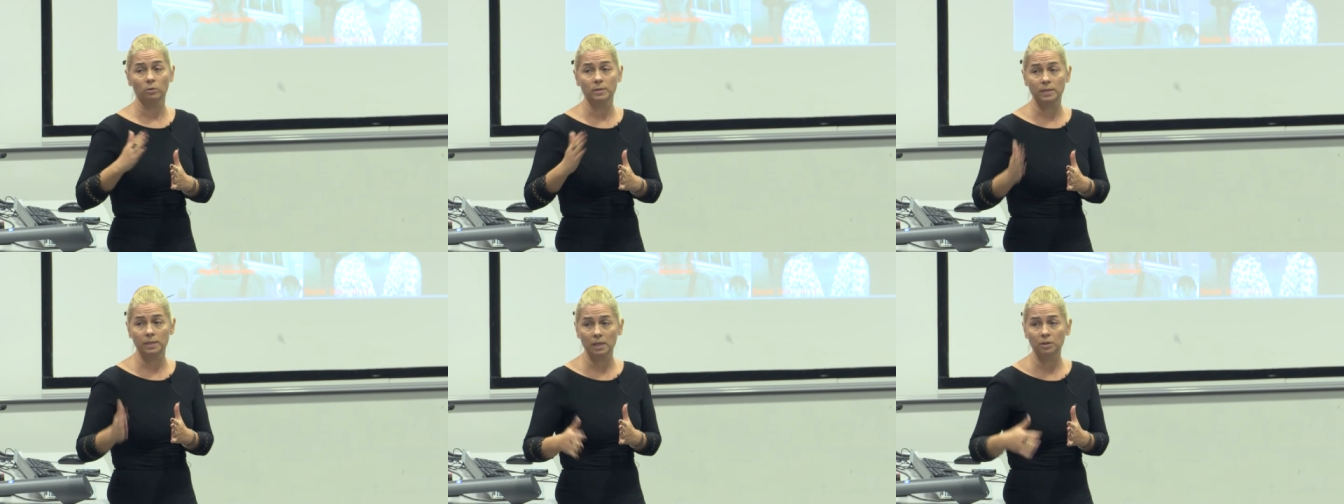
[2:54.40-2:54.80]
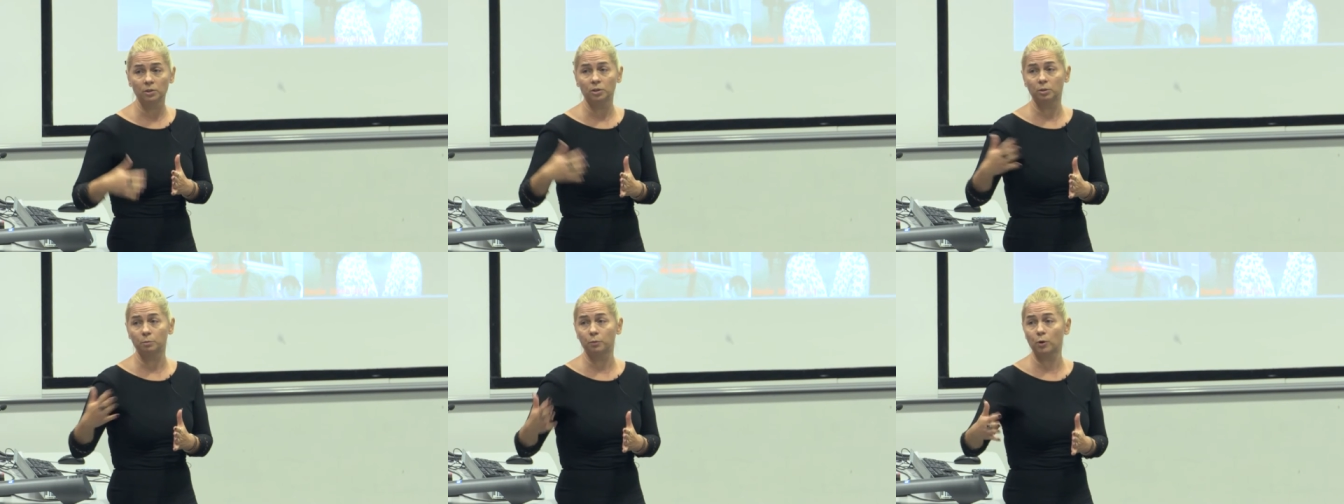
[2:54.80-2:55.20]

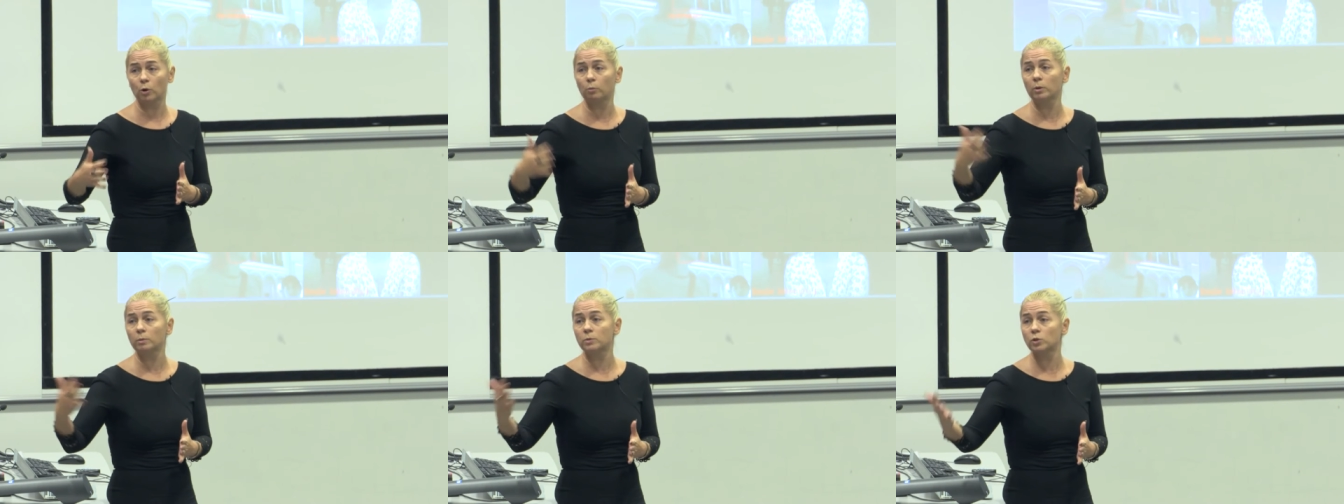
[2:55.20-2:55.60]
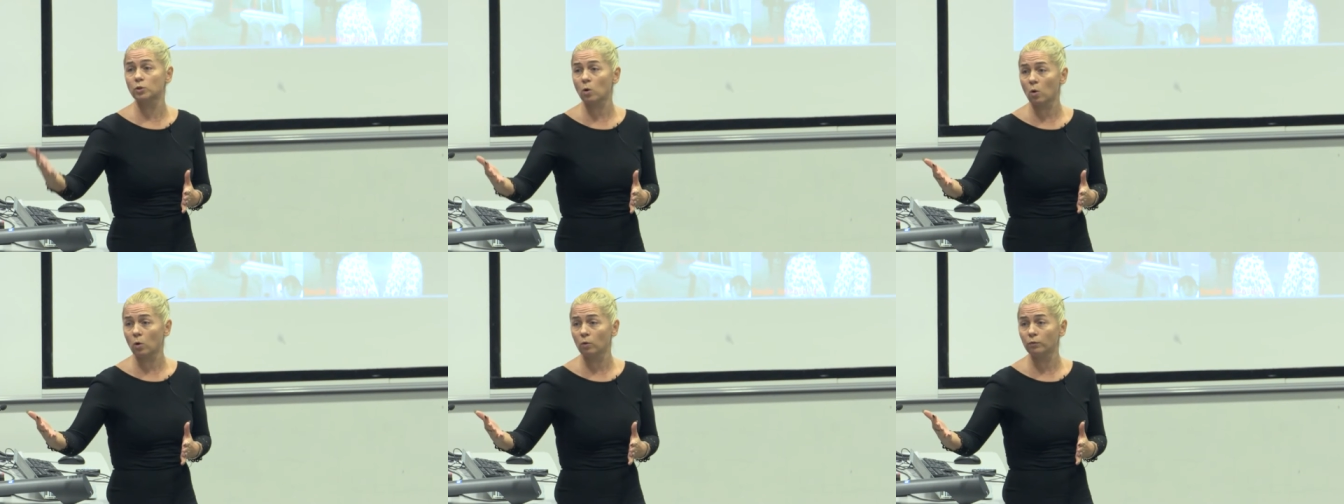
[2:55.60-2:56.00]
consider the problem
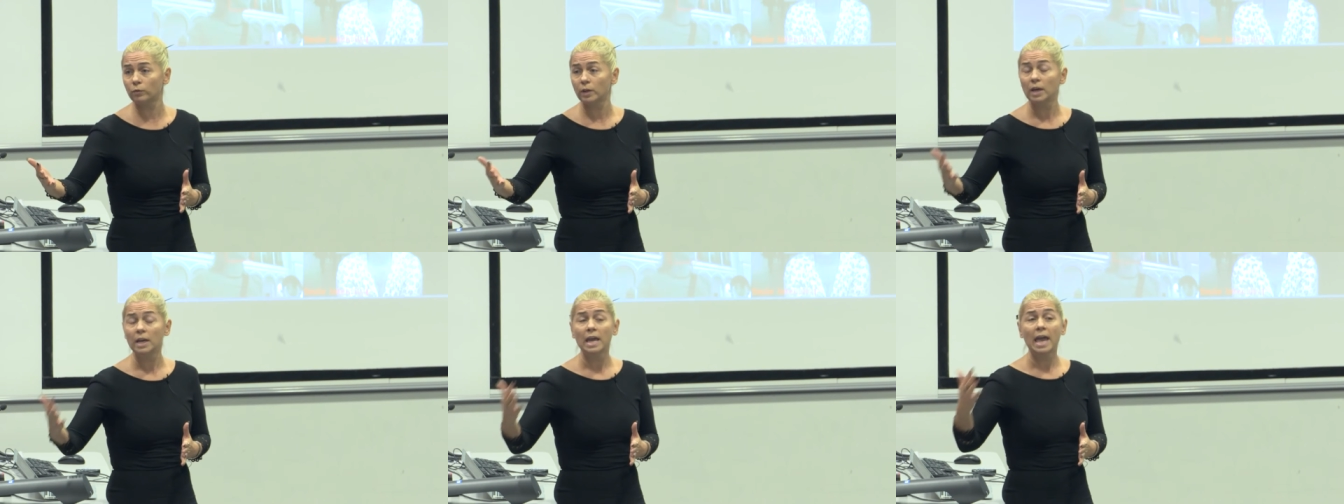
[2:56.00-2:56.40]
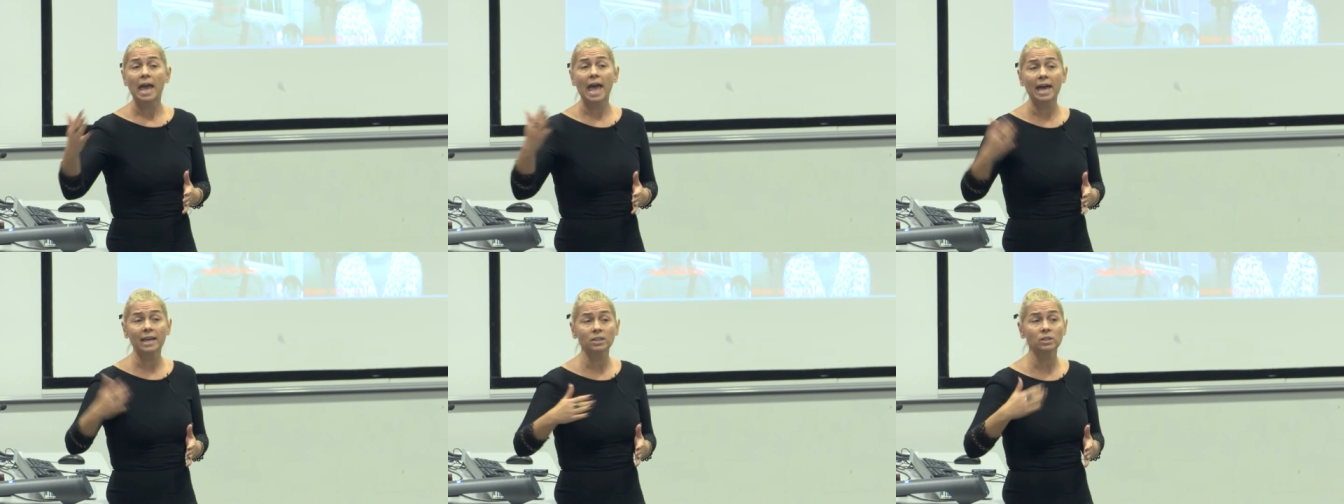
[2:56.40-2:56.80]
solved
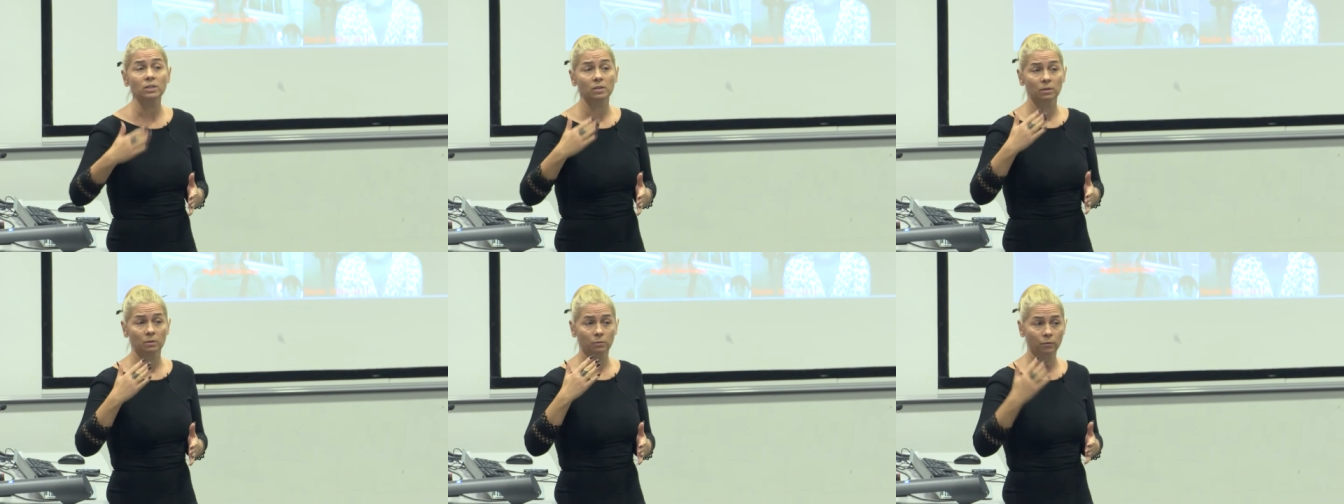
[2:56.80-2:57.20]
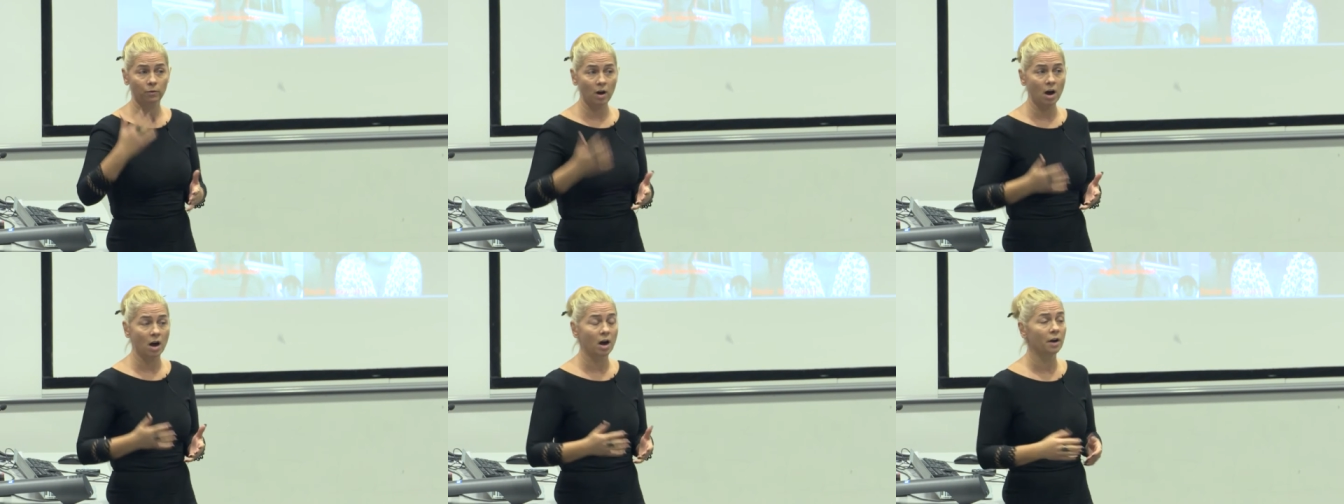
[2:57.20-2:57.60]
as
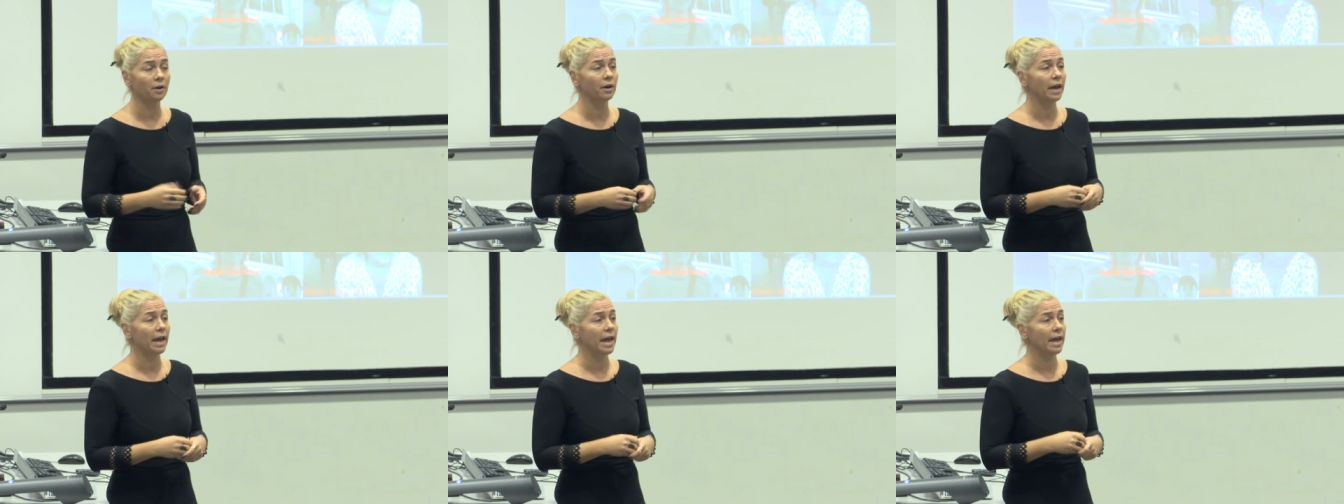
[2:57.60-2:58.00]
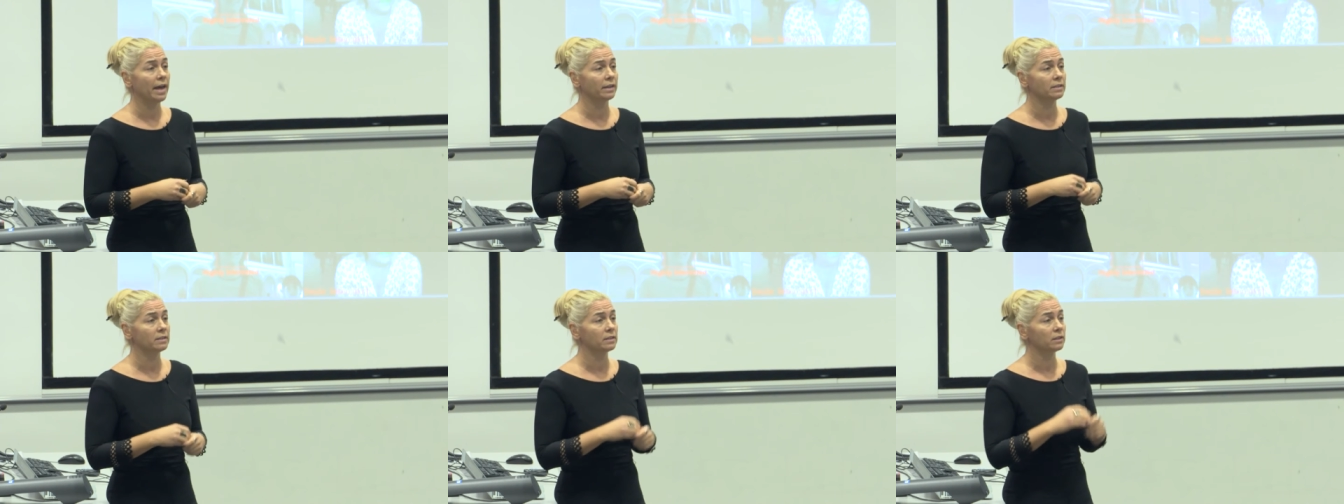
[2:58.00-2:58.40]
far
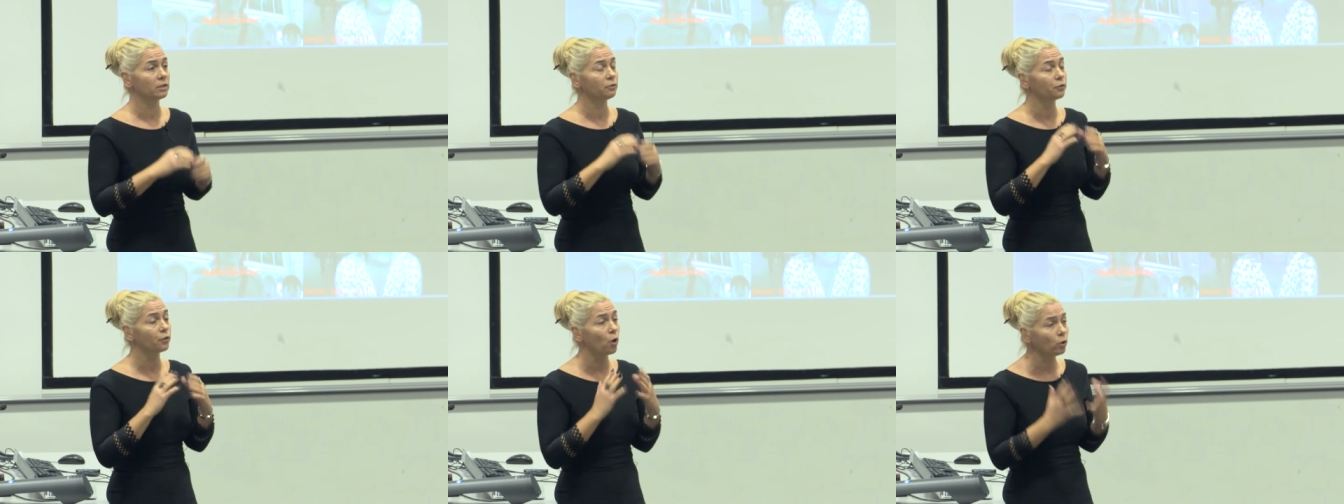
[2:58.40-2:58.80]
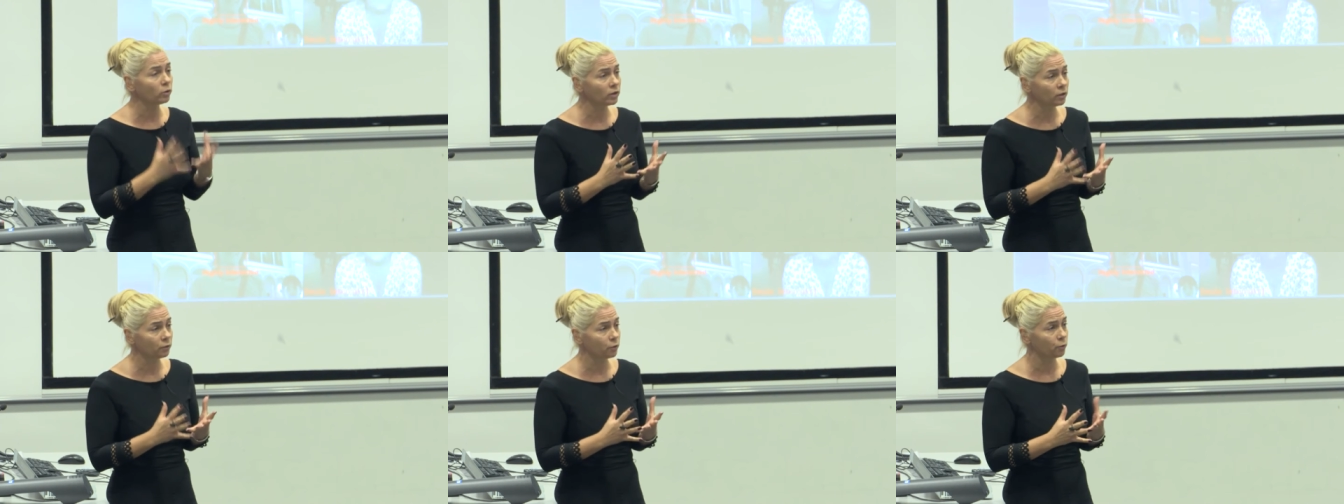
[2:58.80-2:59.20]
as the
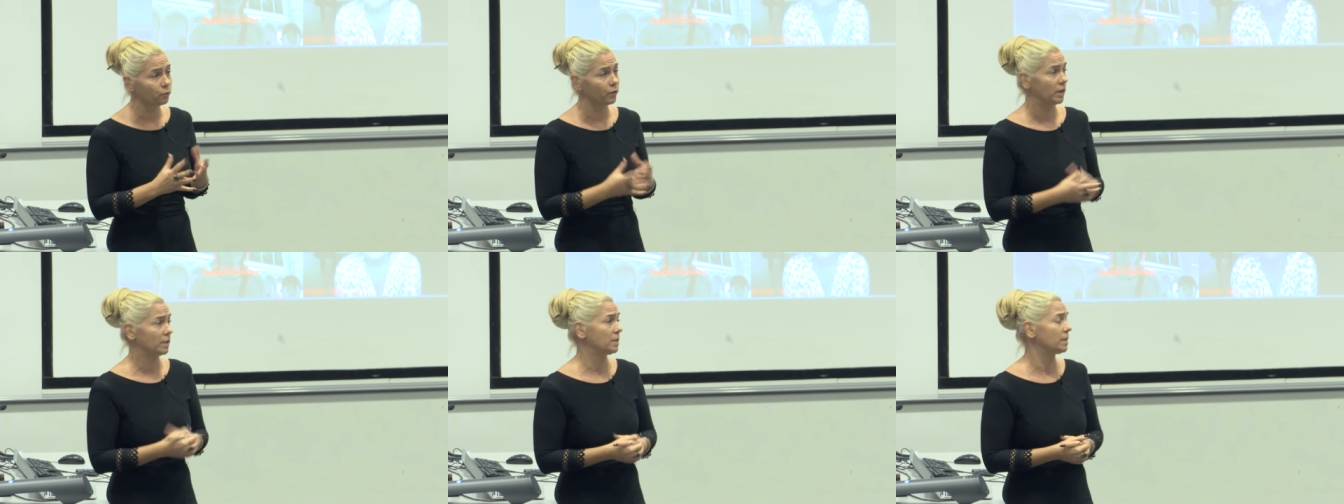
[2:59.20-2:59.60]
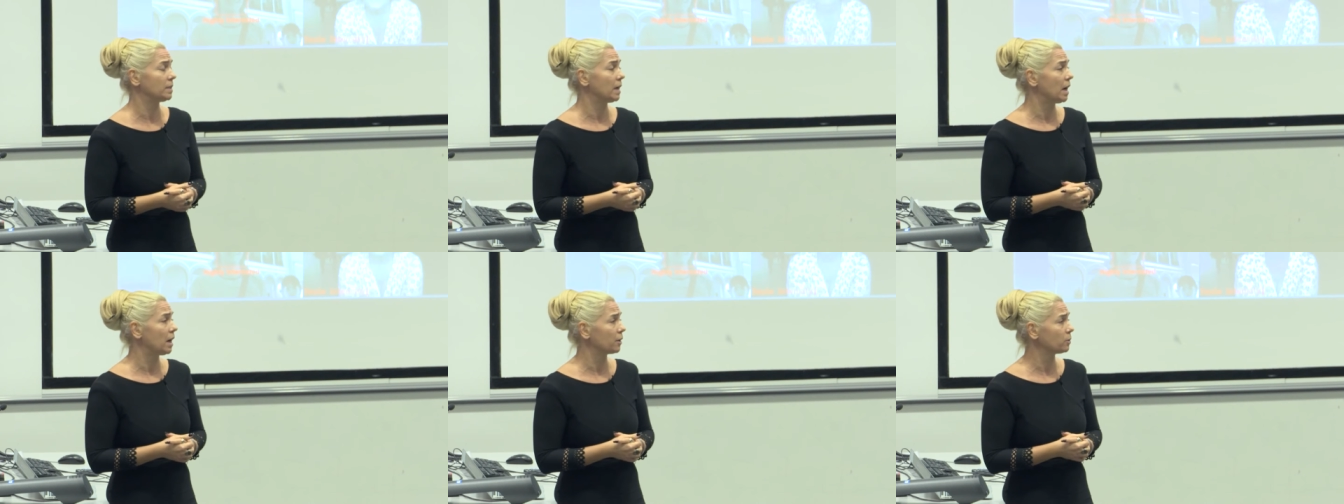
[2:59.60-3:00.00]
frontal view faces
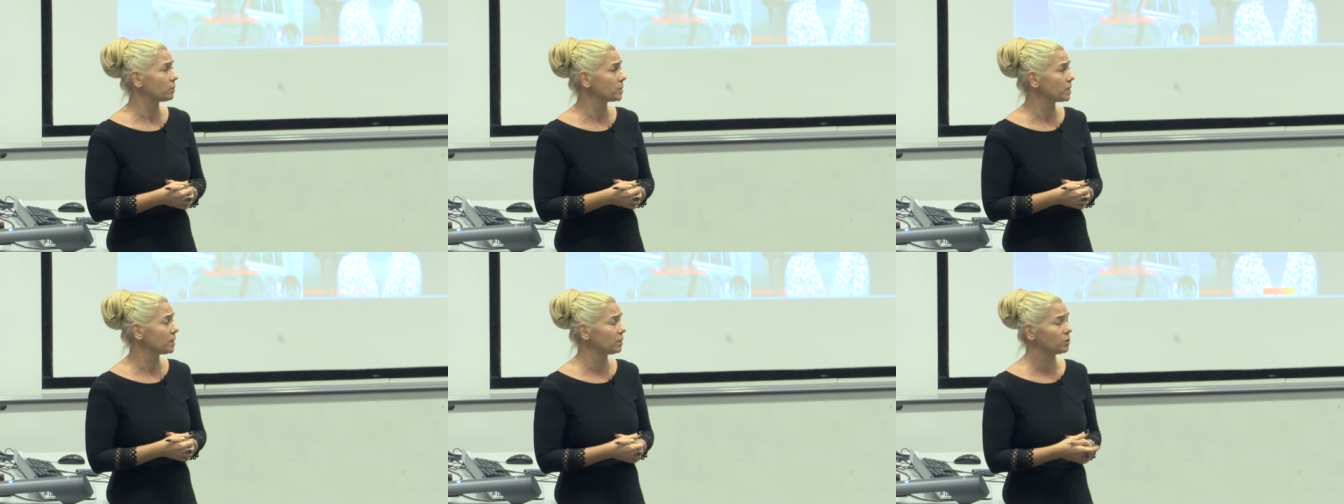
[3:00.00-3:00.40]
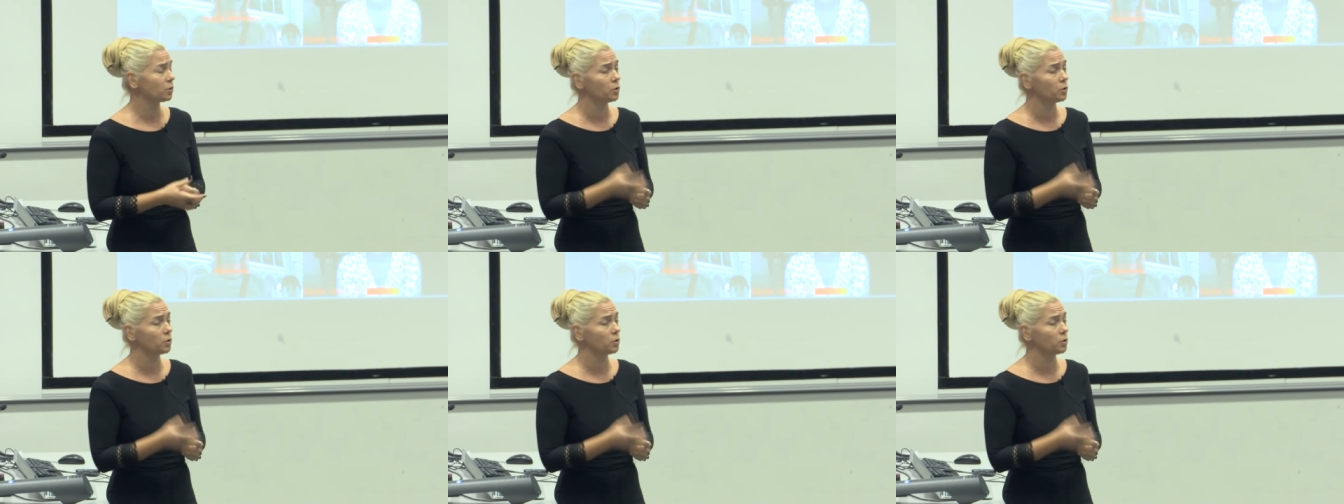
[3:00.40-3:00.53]
are concerned.